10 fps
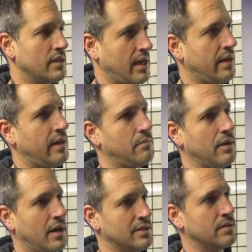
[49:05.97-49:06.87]
Yeah, that'd be
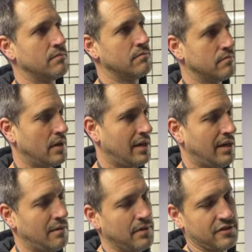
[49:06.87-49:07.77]
awesome.
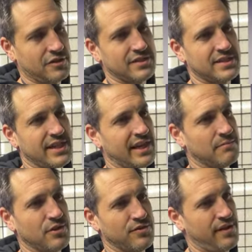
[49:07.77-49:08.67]
Um, the closest thing I'm
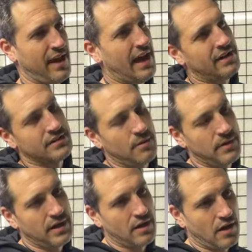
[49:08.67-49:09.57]
doing to that is I'll
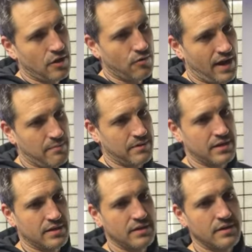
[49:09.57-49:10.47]
be at
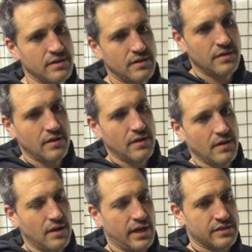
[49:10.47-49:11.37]
Autorama
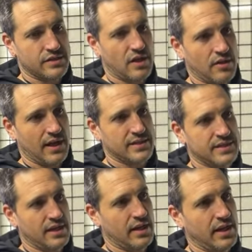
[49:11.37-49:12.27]
in Salt Lake
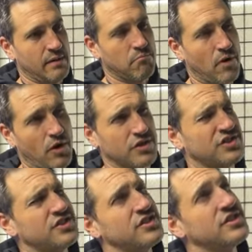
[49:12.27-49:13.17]
City March
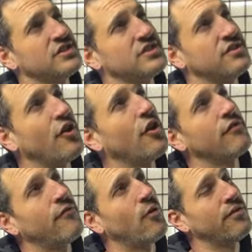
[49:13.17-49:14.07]

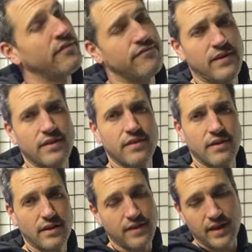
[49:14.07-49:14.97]
3rd, 4th, and
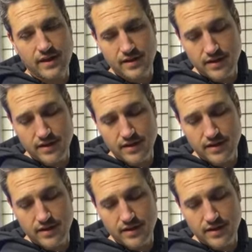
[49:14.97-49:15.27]
5th, I think.